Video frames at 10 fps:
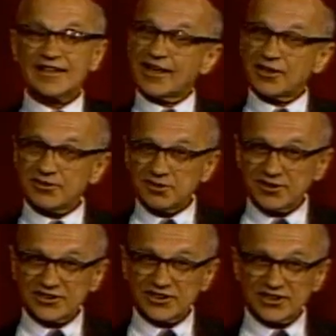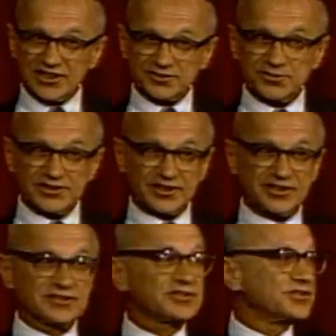I only want to suggest one
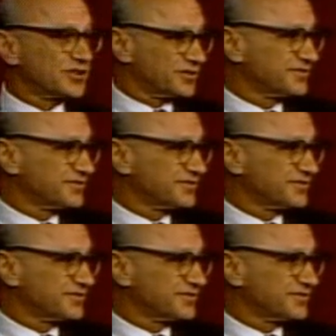thing to you,